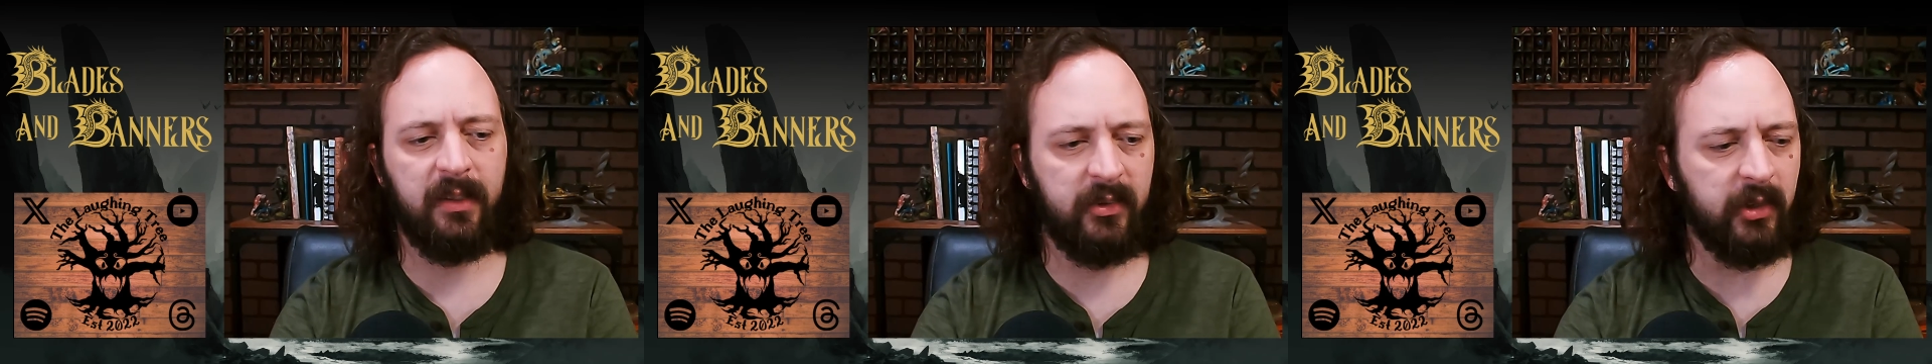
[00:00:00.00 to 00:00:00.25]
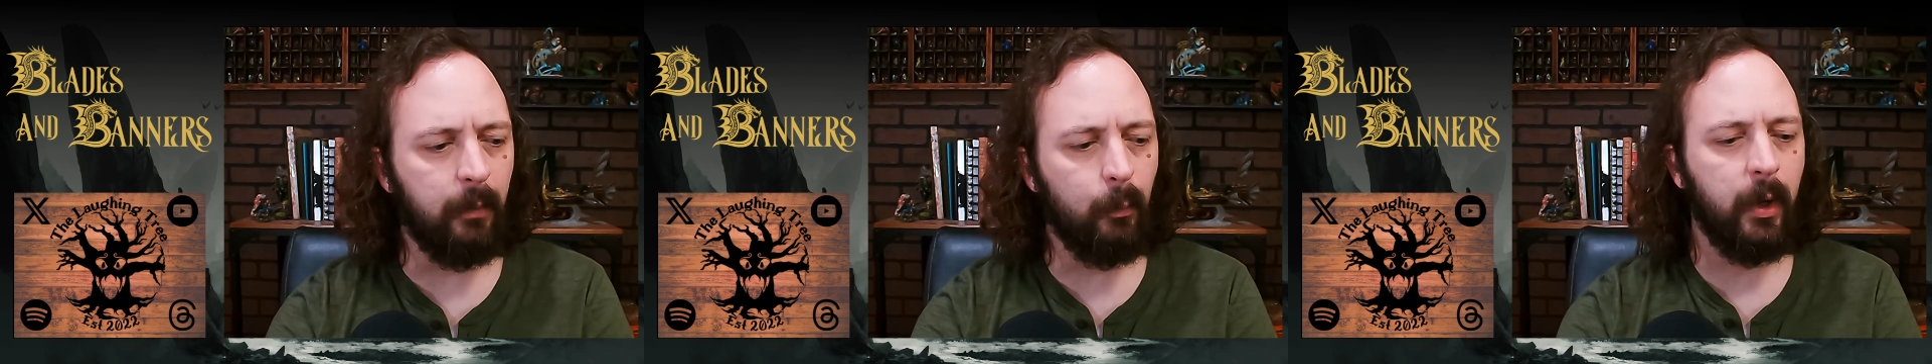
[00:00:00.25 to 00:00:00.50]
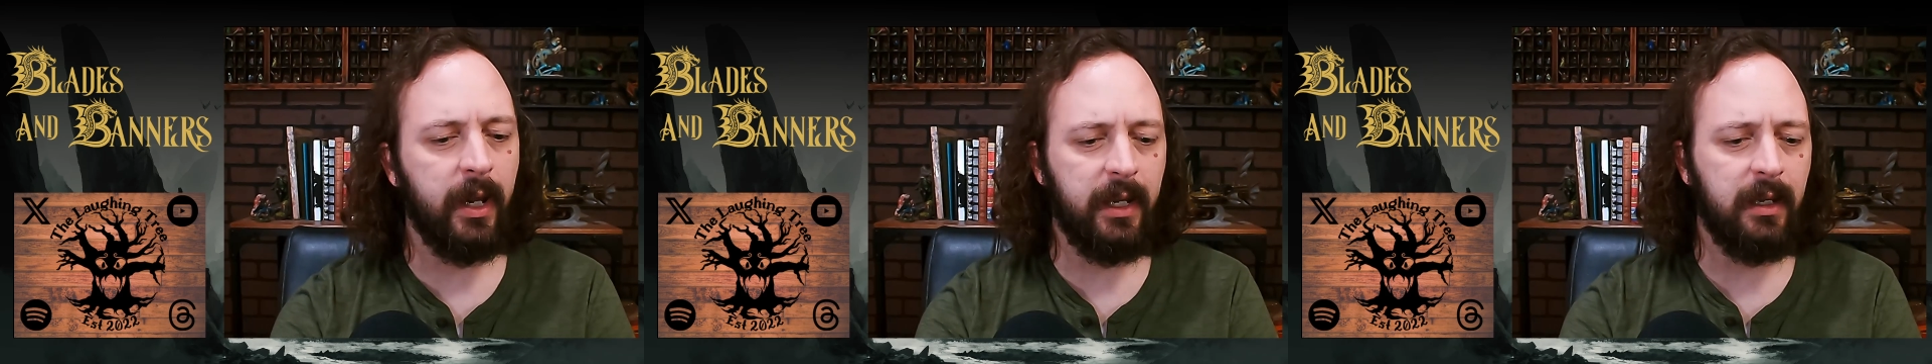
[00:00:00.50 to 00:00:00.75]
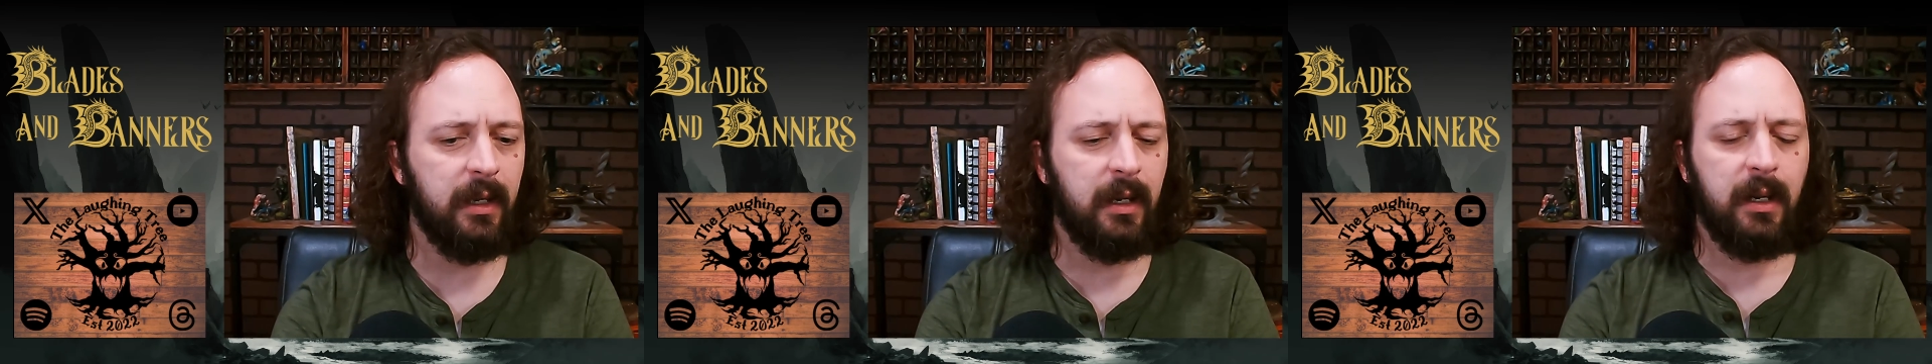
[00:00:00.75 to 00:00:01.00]
some
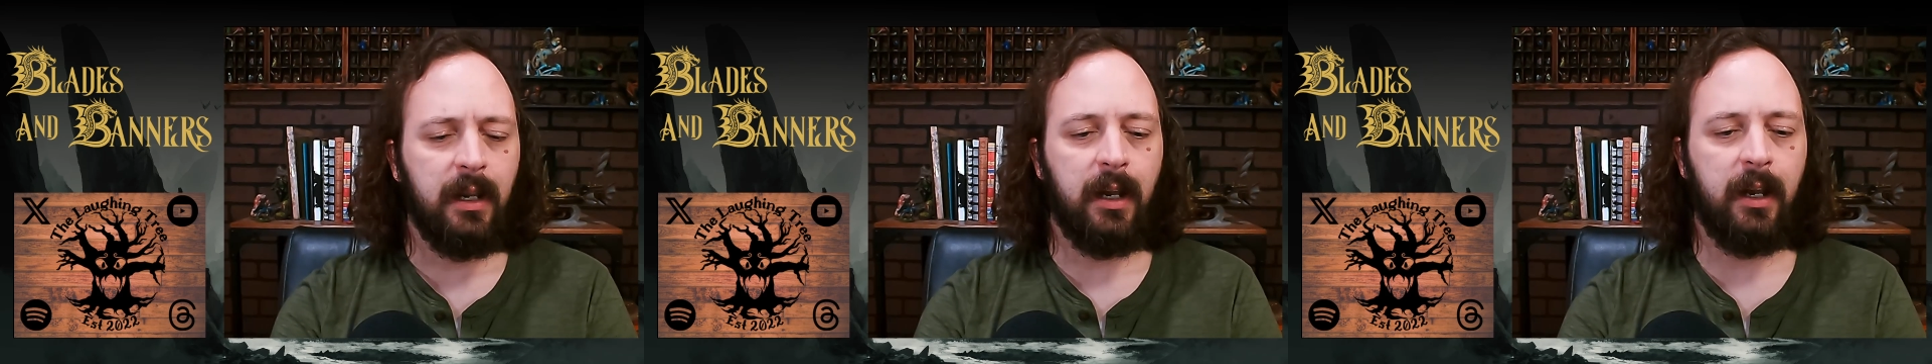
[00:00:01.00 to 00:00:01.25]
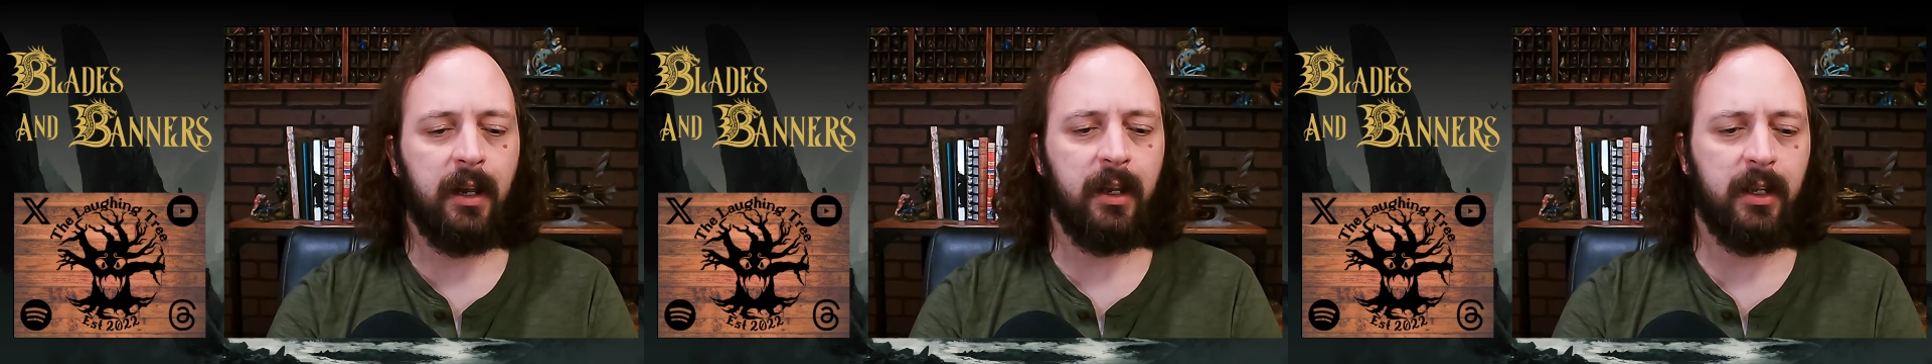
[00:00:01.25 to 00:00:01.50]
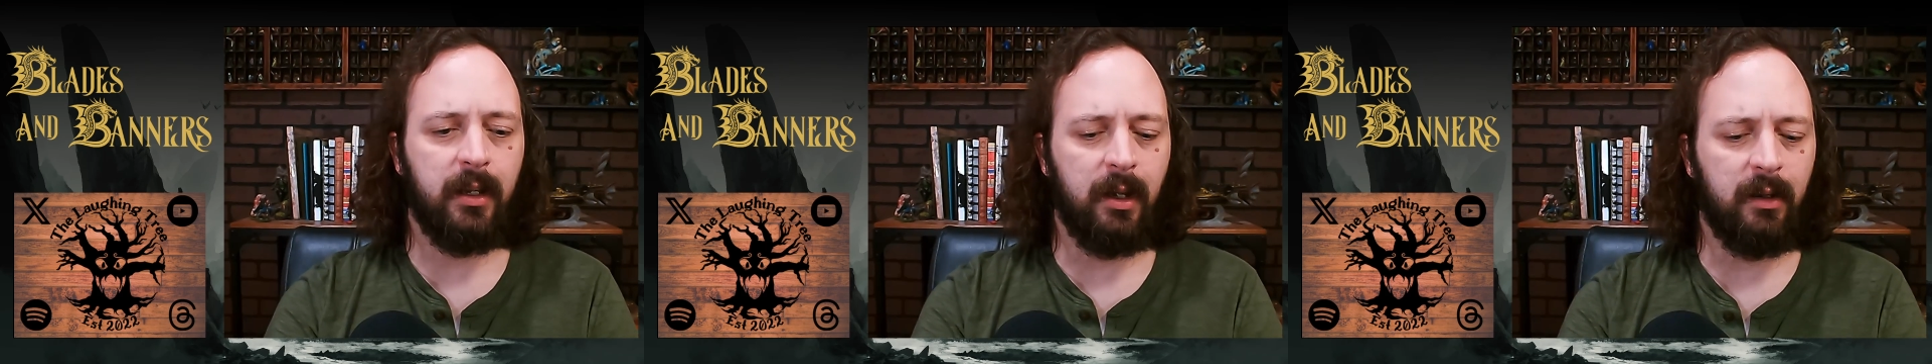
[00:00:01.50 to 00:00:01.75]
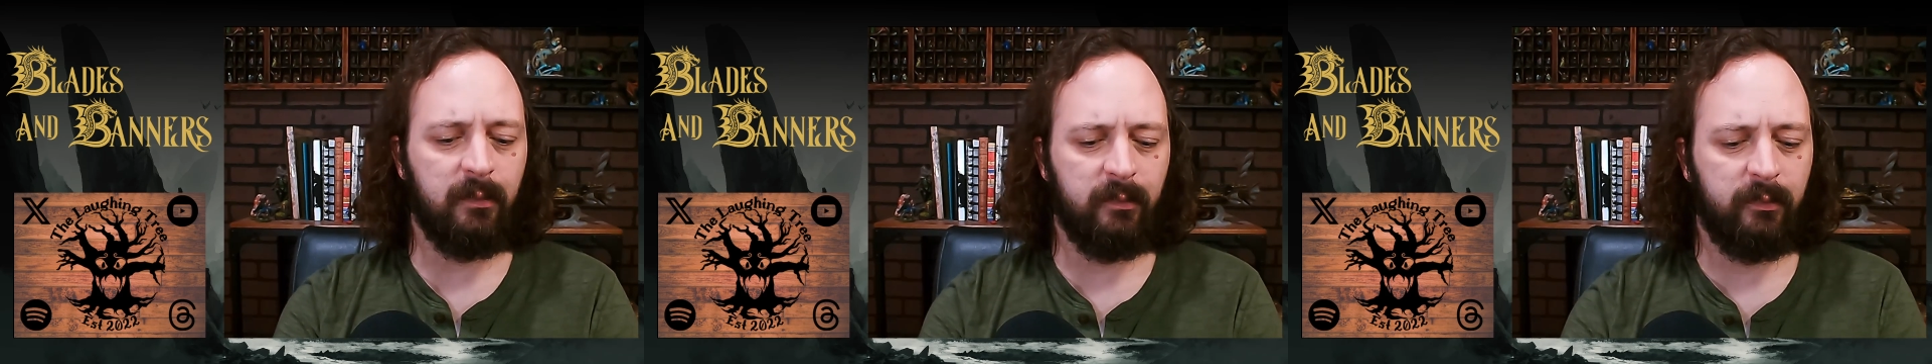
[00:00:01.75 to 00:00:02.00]
way
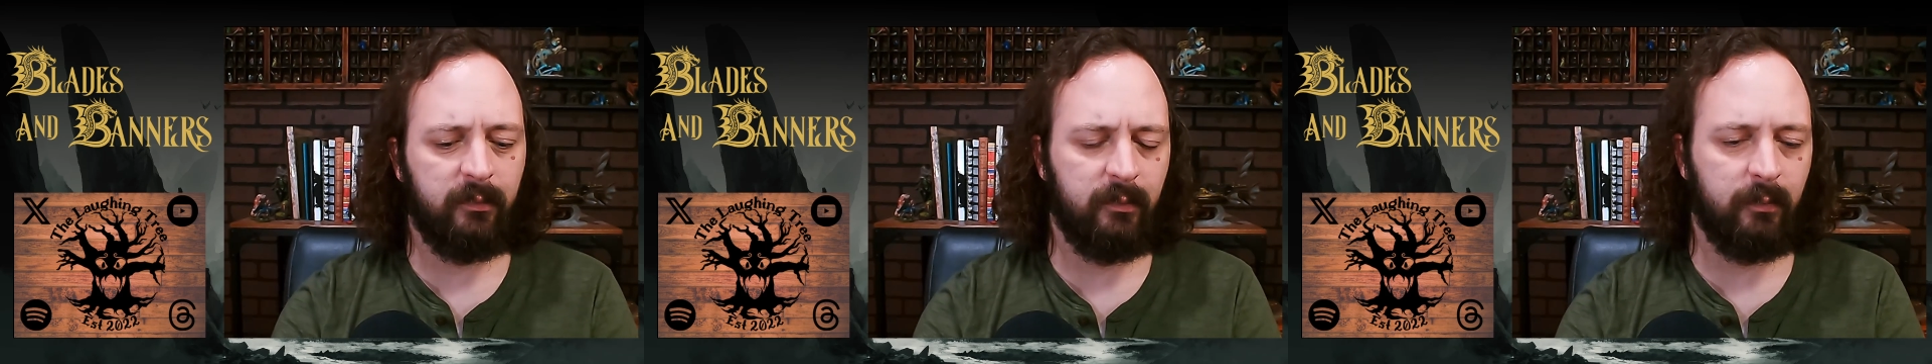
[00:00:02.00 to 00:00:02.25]
of